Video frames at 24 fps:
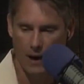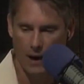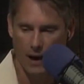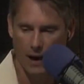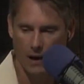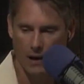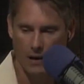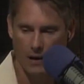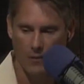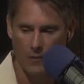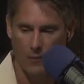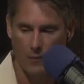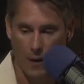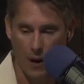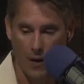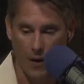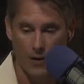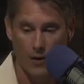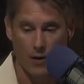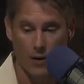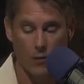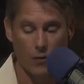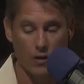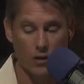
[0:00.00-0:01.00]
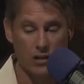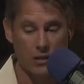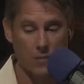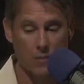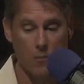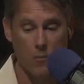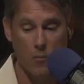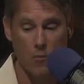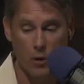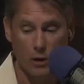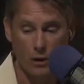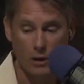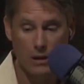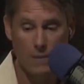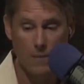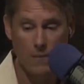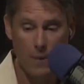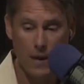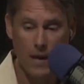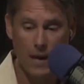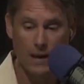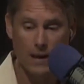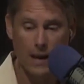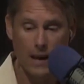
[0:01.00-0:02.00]
Uh, you've partnered with some really
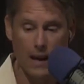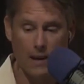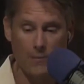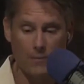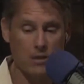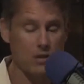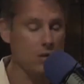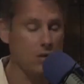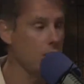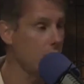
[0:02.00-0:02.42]
big names,